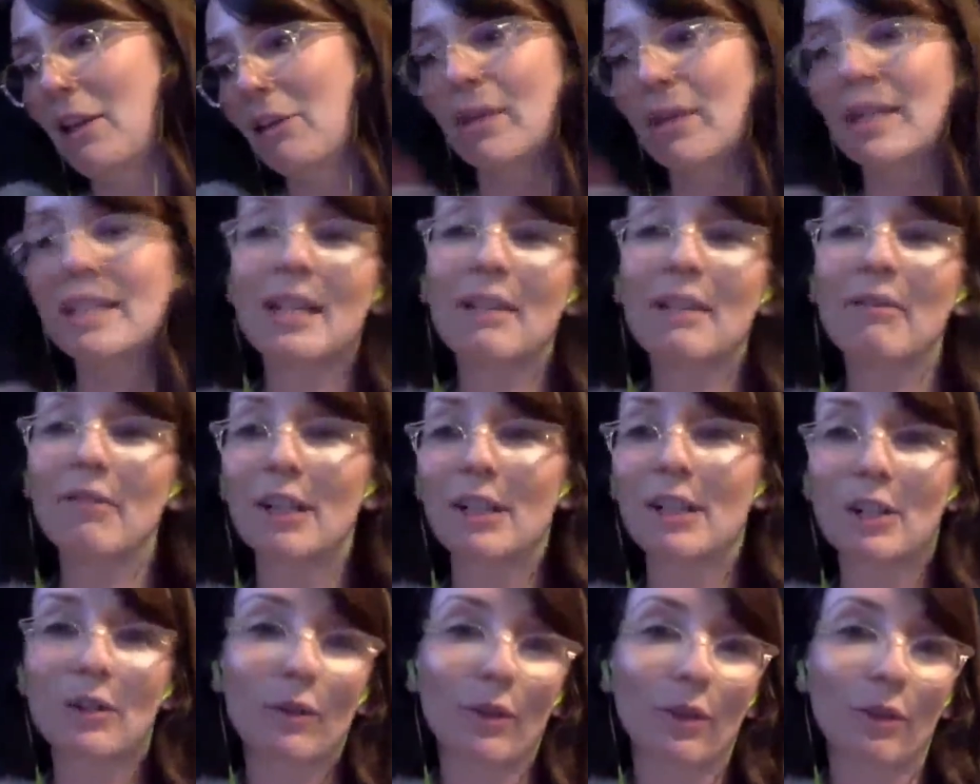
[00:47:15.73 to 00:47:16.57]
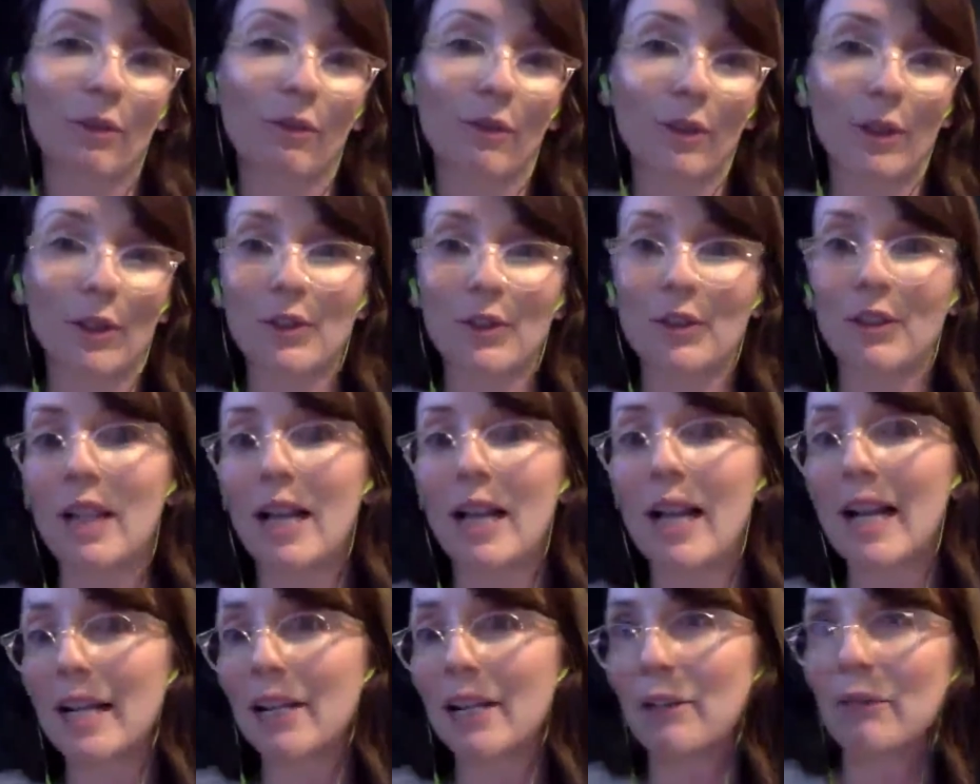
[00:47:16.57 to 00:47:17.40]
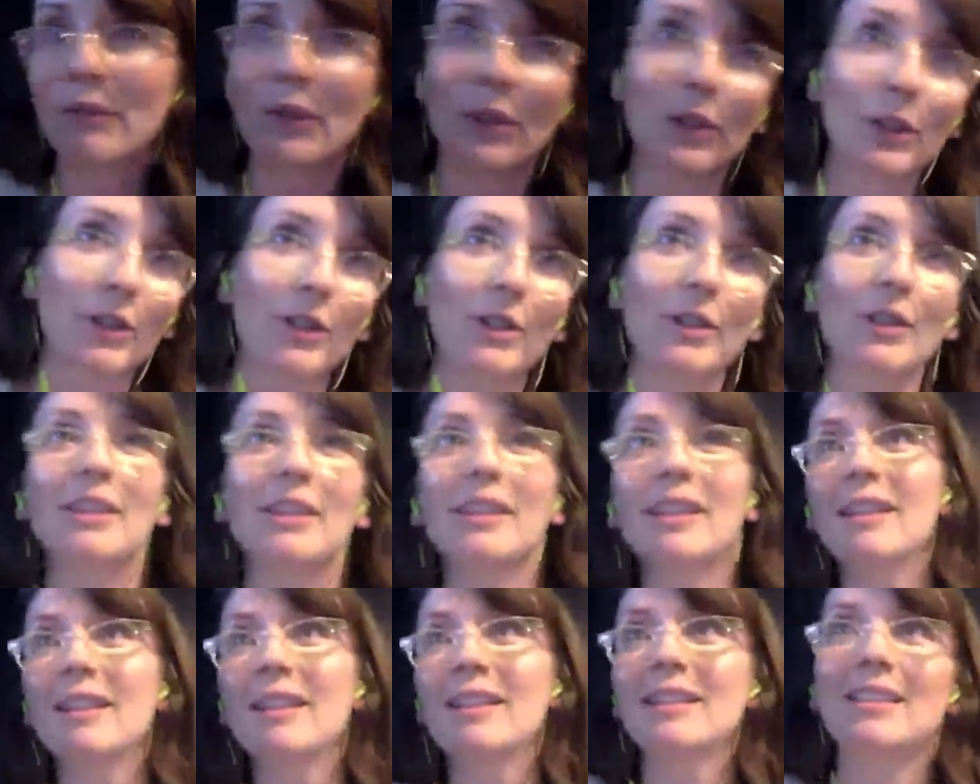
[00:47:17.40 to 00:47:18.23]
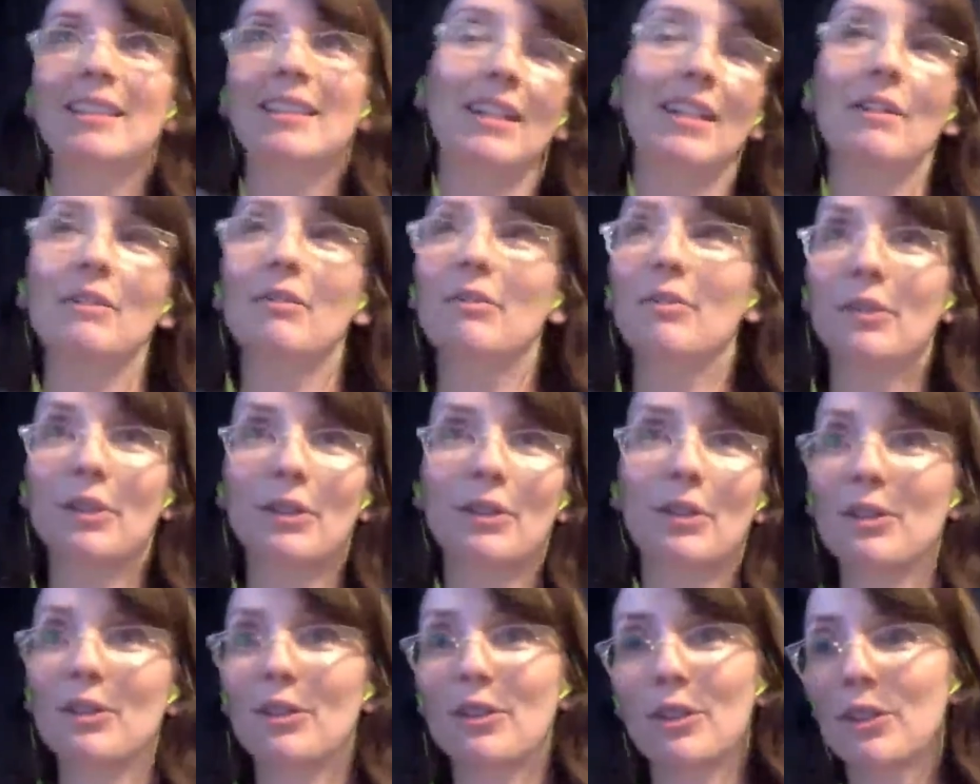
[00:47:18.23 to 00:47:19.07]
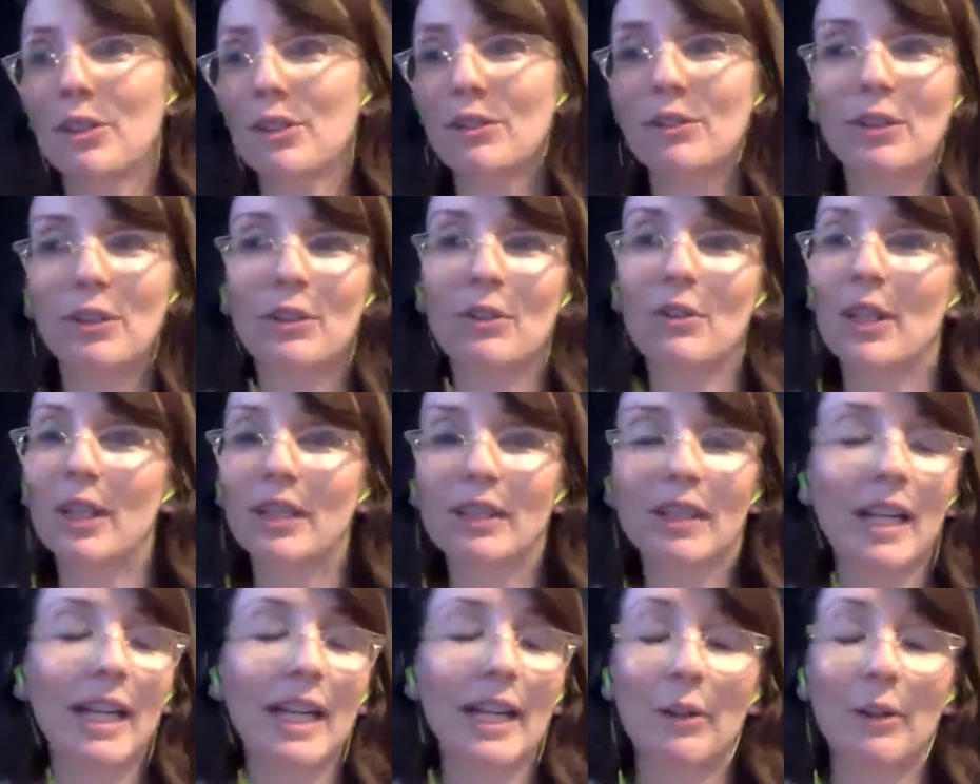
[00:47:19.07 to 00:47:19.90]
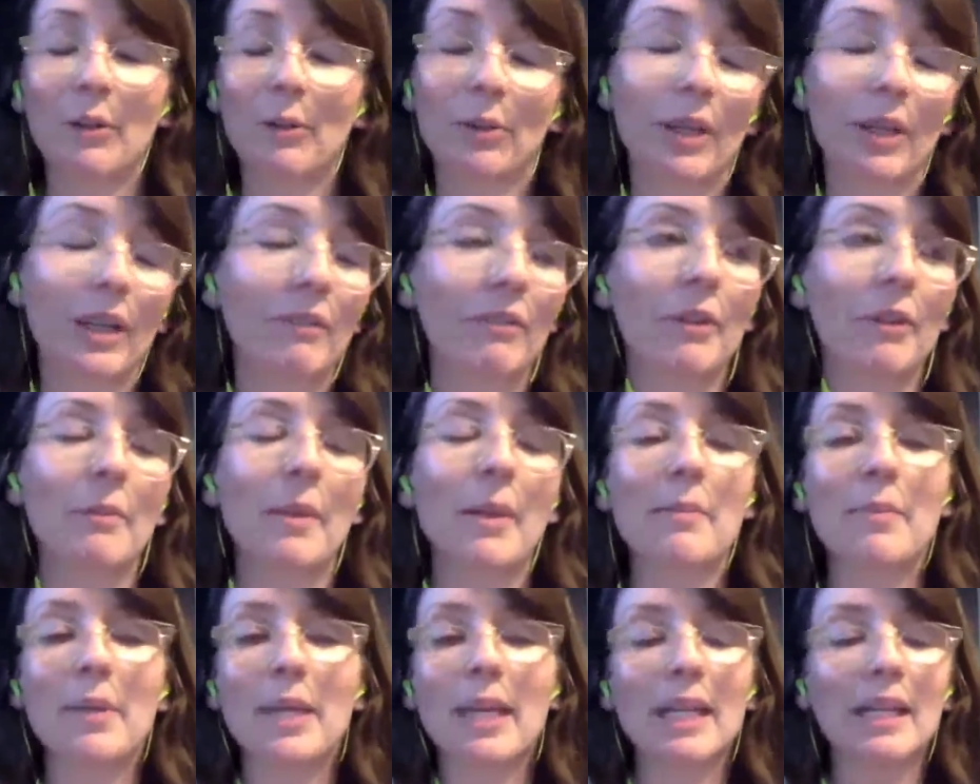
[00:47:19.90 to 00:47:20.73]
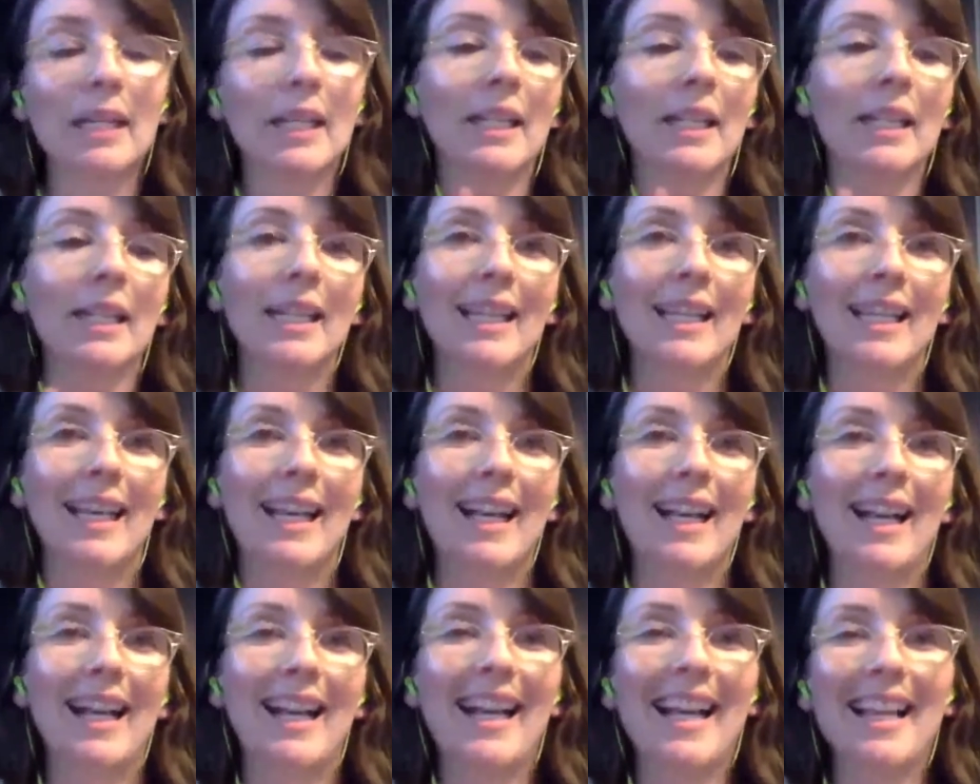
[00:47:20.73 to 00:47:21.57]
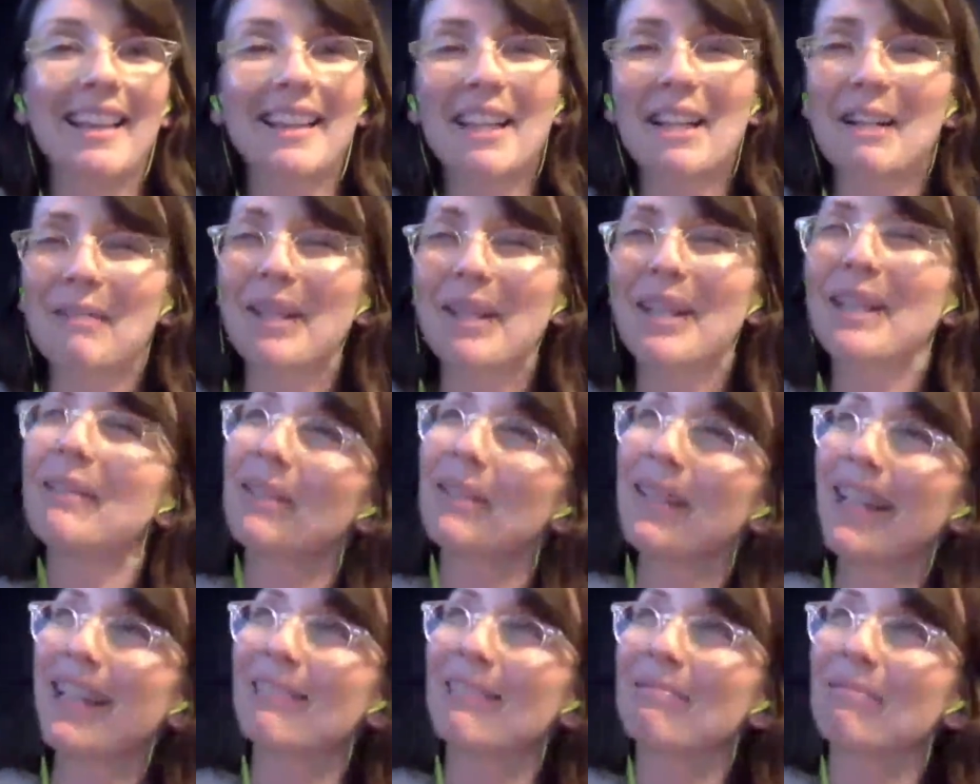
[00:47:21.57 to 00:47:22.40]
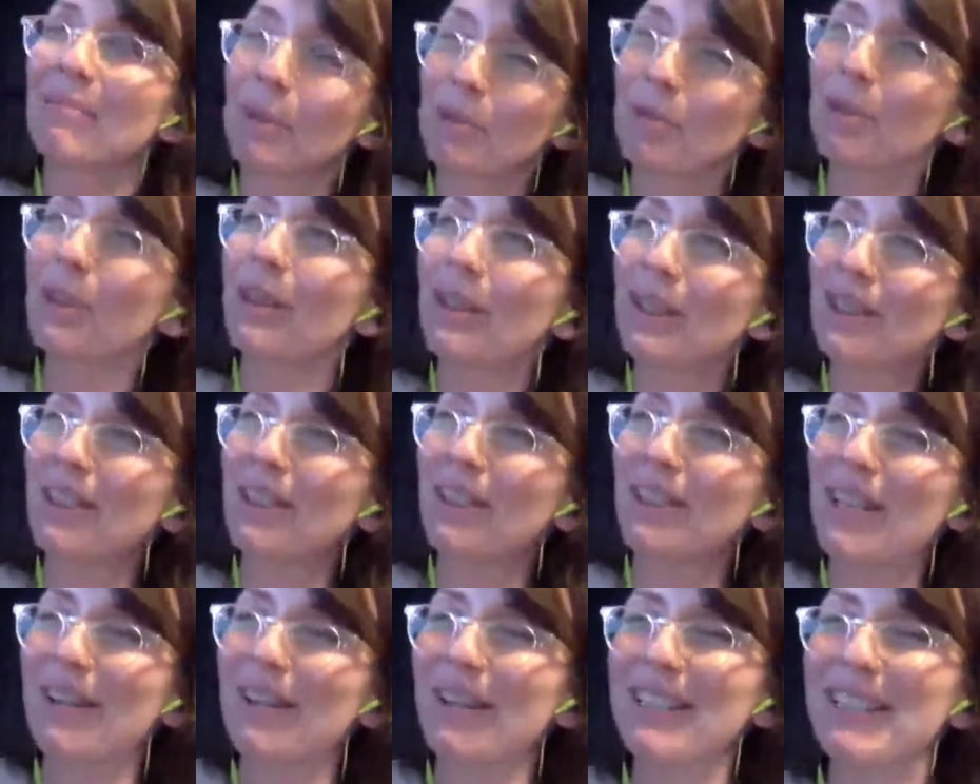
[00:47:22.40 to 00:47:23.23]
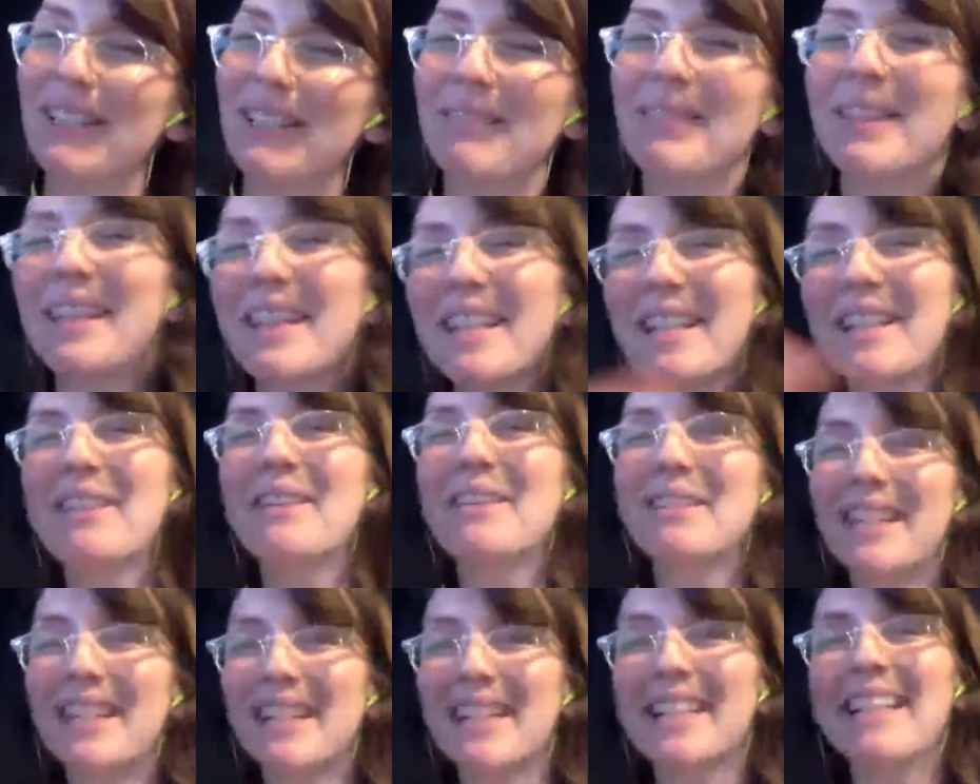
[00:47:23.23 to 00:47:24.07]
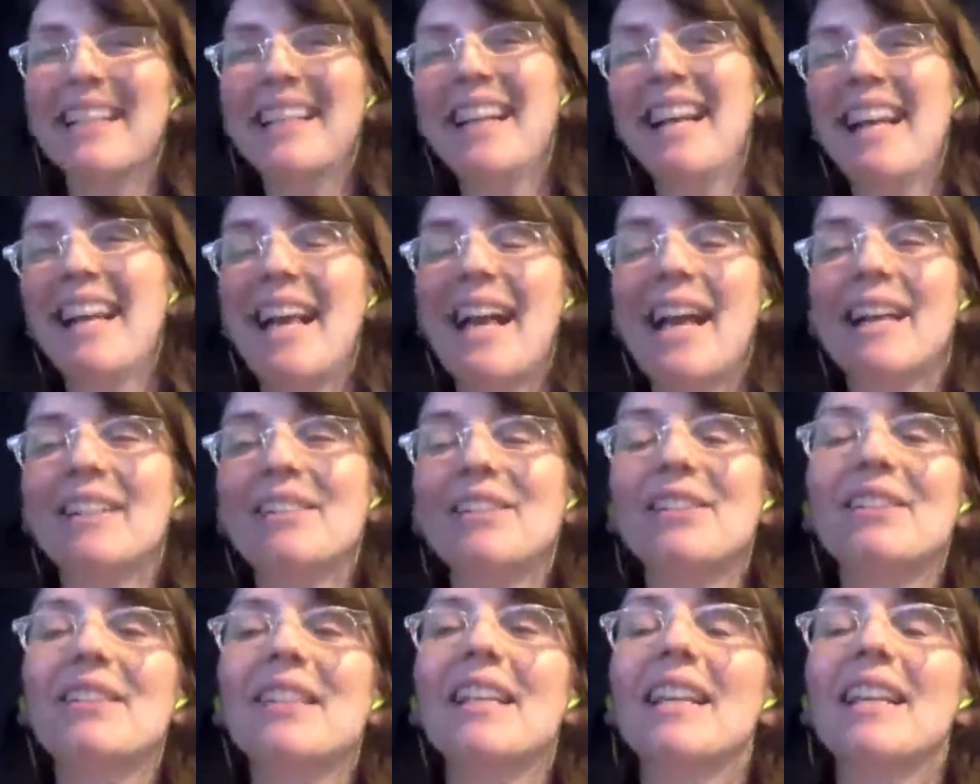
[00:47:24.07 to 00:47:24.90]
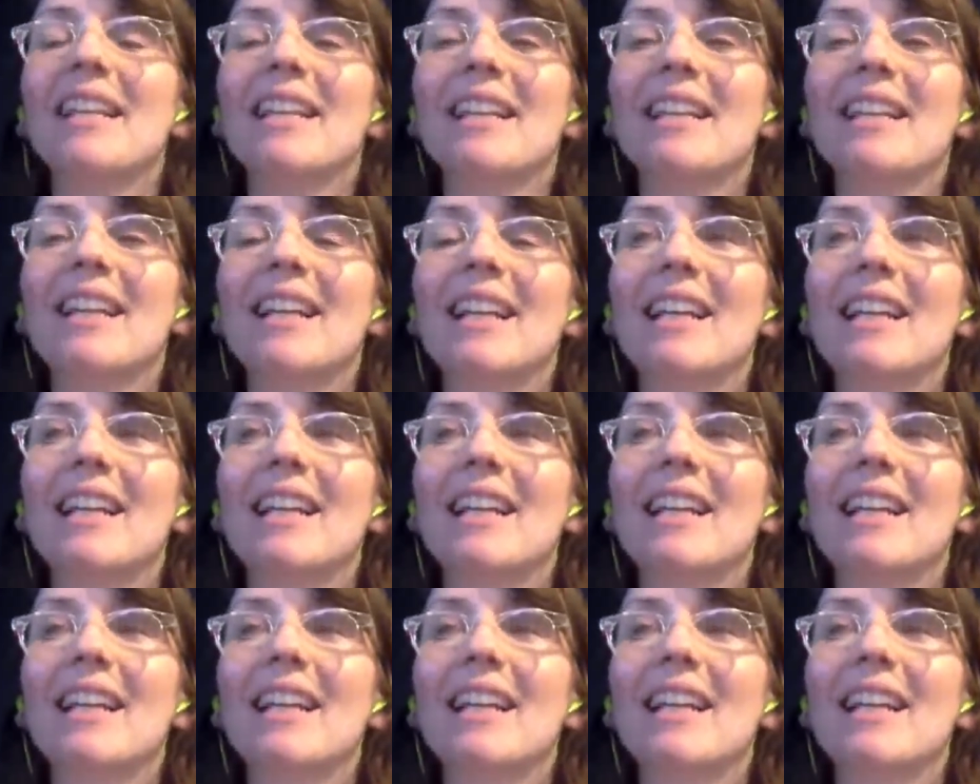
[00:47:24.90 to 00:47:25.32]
raising funds for the first line of your clothing line, or whatever it may be. Like, and then I'm like, wait, but we're also doing something, I just think